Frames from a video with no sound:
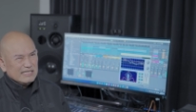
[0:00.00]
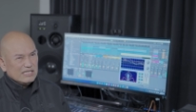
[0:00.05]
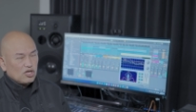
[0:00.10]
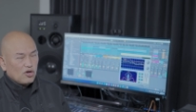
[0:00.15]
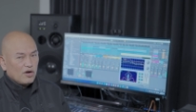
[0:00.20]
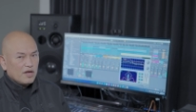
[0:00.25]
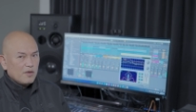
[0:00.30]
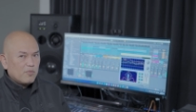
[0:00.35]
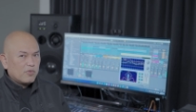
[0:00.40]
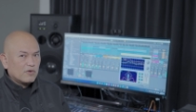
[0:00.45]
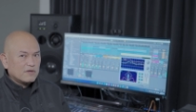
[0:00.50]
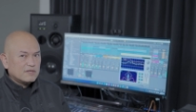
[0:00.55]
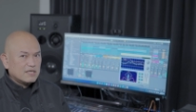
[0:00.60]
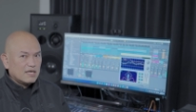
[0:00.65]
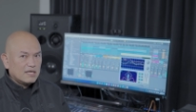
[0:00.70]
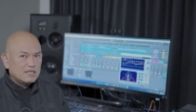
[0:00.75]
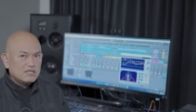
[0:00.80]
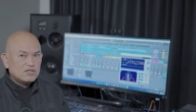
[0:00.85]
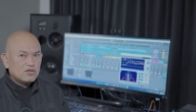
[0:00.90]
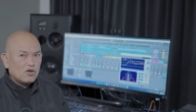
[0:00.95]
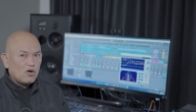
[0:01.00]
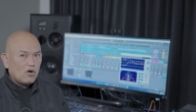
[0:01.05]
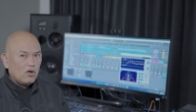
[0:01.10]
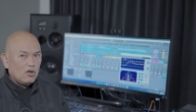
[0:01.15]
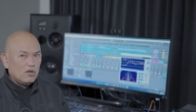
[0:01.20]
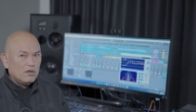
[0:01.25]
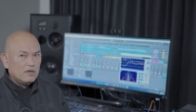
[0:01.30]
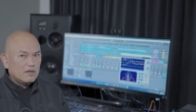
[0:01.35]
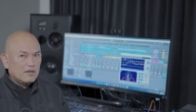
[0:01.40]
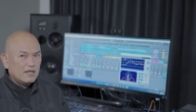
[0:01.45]
30%
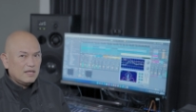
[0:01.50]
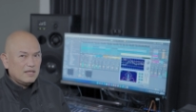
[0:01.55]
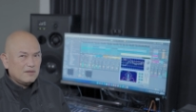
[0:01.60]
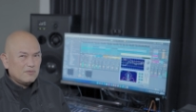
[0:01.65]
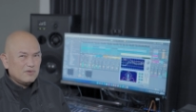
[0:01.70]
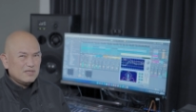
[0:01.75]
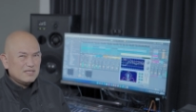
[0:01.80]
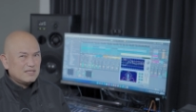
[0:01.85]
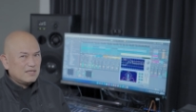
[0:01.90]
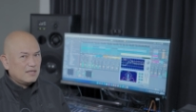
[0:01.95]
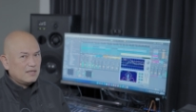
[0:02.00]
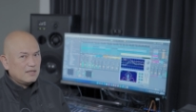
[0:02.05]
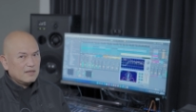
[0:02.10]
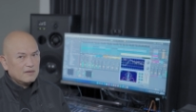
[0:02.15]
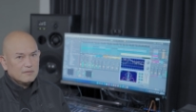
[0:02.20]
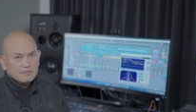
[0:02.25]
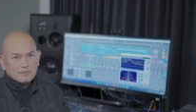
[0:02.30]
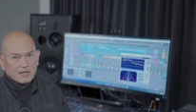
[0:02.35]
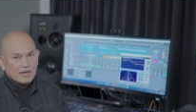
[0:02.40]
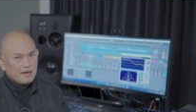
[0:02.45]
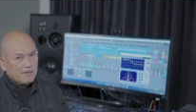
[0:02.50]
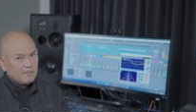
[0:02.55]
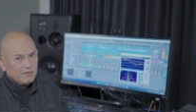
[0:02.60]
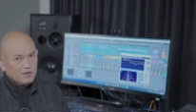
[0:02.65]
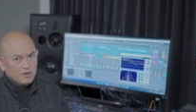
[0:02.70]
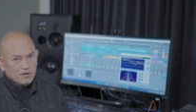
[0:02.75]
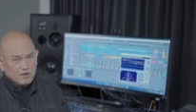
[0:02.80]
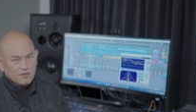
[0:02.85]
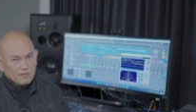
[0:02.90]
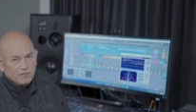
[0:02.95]
sold and we still have,
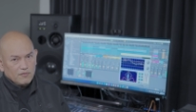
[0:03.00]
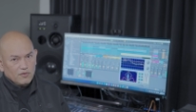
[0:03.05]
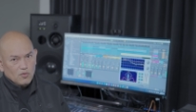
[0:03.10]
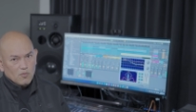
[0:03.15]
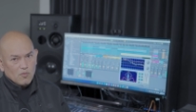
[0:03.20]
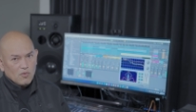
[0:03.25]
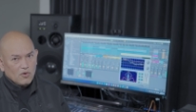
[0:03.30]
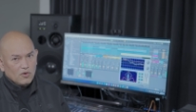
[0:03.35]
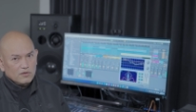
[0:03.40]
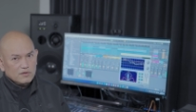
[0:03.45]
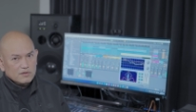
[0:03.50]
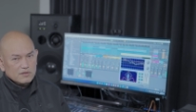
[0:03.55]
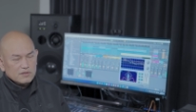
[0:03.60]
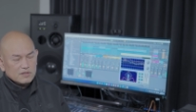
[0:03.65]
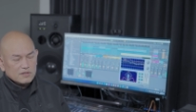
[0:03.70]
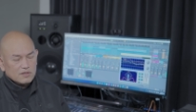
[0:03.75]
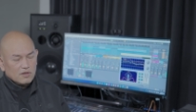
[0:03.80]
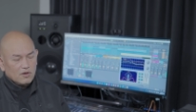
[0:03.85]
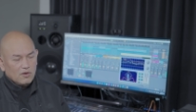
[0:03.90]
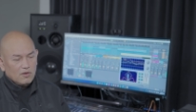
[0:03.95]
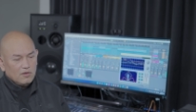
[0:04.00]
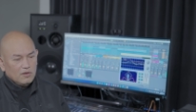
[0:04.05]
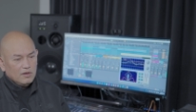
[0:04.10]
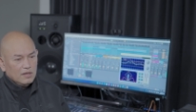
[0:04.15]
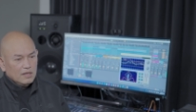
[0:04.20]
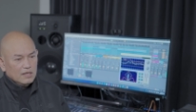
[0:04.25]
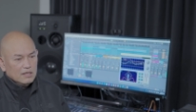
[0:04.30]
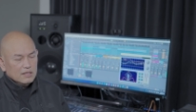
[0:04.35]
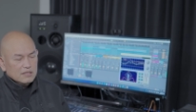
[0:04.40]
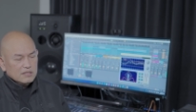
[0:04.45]
you know, a few months. So,
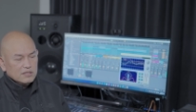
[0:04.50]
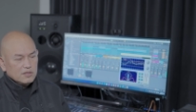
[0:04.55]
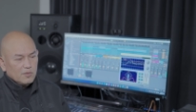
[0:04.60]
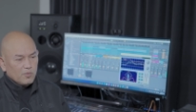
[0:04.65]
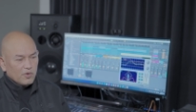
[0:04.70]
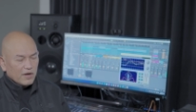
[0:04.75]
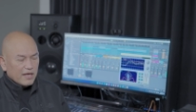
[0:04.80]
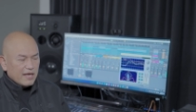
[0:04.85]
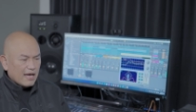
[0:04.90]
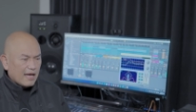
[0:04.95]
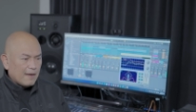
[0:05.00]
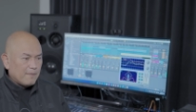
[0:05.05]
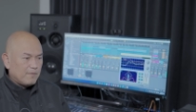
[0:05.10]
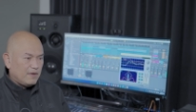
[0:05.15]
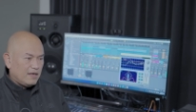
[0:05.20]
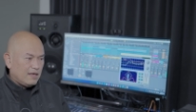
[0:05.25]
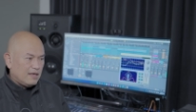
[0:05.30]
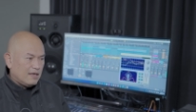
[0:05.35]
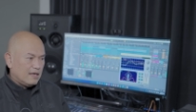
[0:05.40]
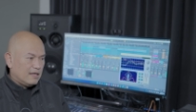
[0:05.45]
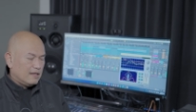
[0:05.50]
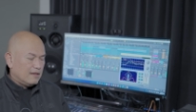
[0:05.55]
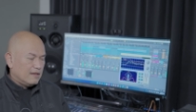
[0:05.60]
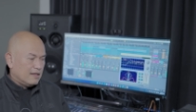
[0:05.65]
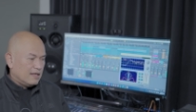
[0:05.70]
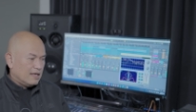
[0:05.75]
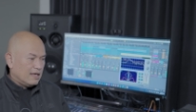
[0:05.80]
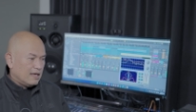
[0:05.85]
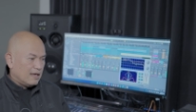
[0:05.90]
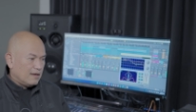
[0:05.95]
so pretty happy
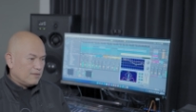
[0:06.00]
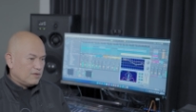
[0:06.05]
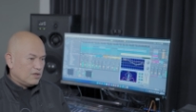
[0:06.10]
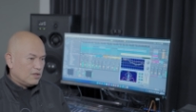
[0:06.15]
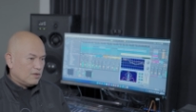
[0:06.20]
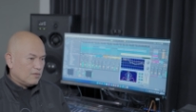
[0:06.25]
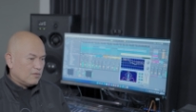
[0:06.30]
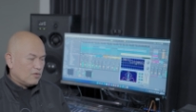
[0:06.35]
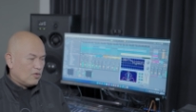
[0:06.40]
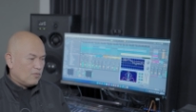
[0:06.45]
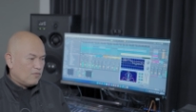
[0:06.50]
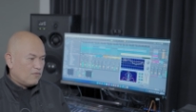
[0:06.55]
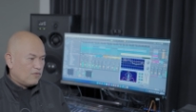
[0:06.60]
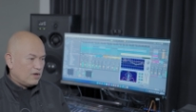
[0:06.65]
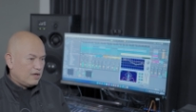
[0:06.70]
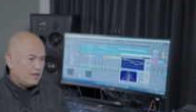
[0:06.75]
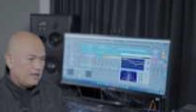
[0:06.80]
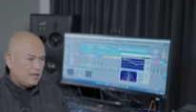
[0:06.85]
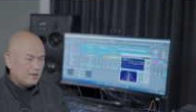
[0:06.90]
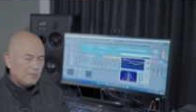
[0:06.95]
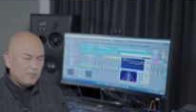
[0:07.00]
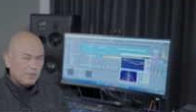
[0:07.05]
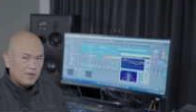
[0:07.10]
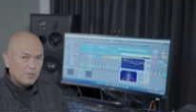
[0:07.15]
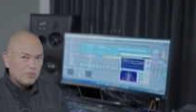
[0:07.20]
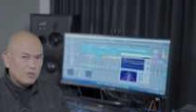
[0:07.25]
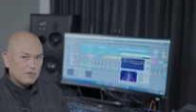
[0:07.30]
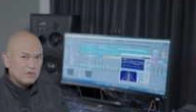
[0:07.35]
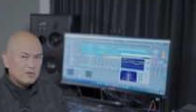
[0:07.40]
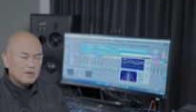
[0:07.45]
and, uh, you know, hopefully
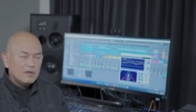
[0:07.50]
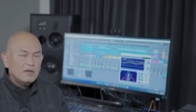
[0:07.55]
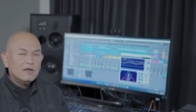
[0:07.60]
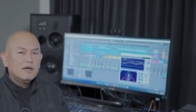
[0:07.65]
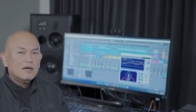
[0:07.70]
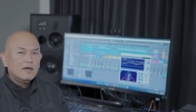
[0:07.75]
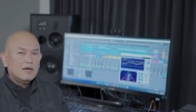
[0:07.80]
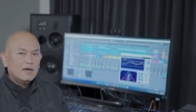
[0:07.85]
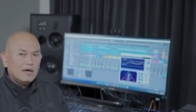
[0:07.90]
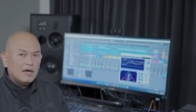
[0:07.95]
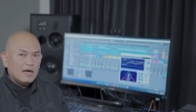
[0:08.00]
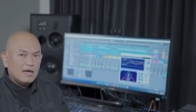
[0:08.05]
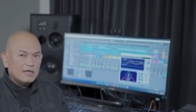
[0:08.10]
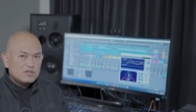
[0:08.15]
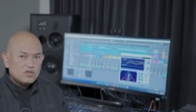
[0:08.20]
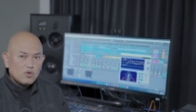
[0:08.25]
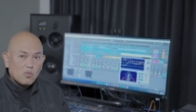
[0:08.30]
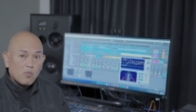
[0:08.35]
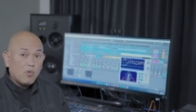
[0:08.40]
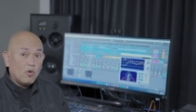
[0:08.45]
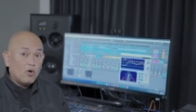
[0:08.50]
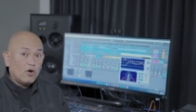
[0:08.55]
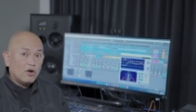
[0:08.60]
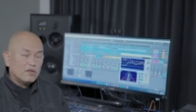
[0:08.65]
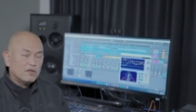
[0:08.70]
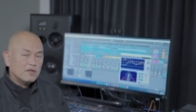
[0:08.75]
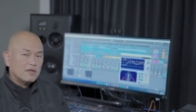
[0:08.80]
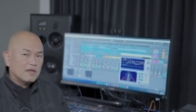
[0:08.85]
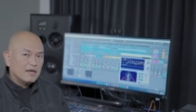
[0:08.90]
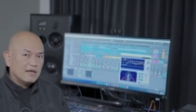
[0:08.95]
people uh,
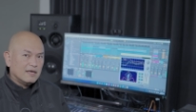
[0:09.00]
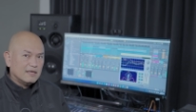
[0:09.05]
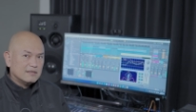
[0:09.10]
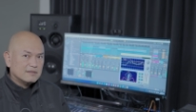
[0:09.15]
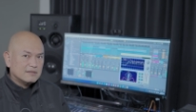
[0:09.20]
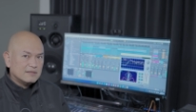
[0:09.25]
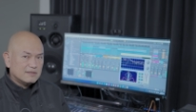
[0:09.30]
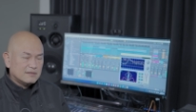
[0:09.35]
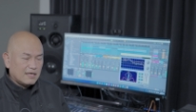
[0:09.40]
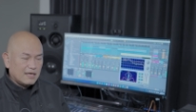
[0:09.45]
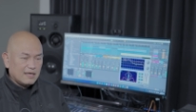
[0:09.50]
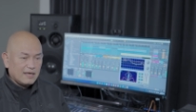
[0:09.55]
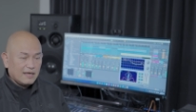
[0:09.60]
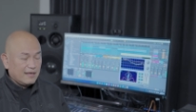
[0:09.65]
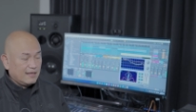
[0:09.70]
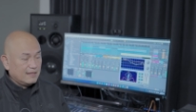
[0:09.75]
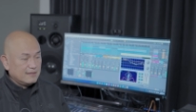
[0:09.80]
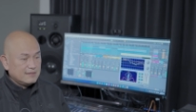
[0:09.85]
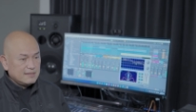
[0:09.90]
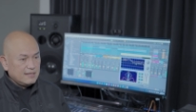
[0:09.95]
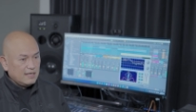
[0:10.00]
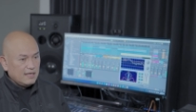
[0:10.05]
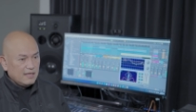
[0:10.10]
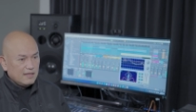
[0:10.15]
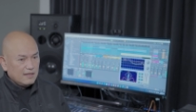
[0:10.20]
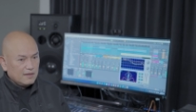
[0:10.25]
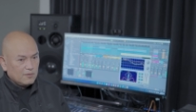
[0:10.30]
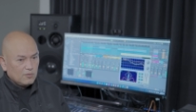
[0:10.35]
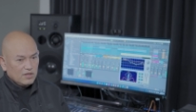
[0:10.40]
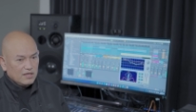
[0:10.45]
support us. I can see
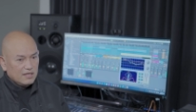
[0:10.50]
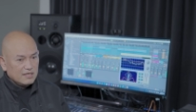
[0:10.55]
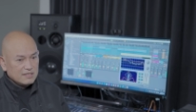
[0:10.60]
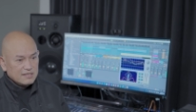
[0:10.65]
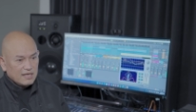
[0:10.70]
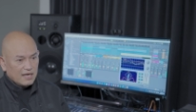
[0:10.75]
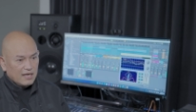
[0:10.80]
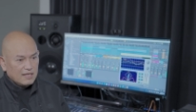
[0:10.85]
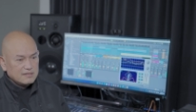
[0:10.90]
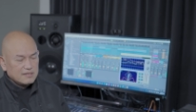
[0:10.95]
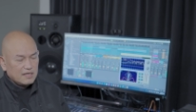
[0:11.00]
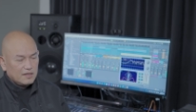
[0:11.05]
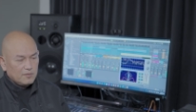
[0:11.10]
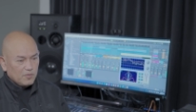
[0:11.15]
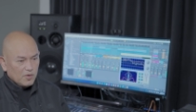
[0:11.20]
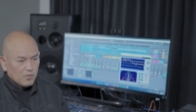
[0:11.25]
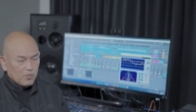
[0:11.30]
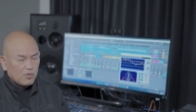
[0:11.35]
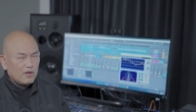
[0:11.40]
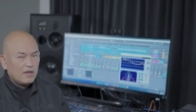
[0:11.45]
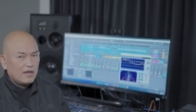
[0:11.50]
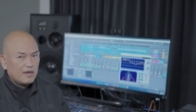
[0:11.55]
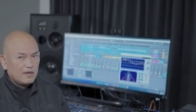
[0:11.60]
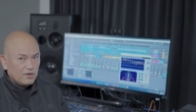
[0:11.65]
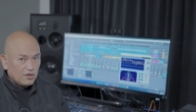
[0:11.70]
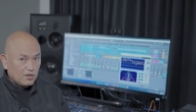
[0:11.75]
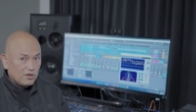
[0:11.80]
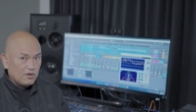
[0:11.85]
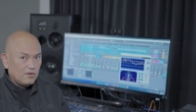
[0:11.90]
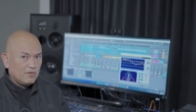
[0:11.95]
that with the sales that people are,
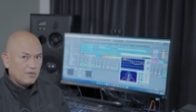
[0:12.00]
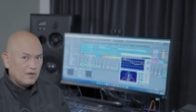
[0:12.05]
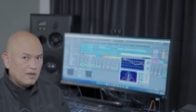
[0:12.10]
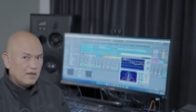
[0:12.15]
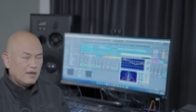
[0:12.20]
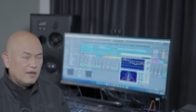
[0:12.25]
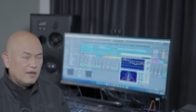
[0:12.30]
you know,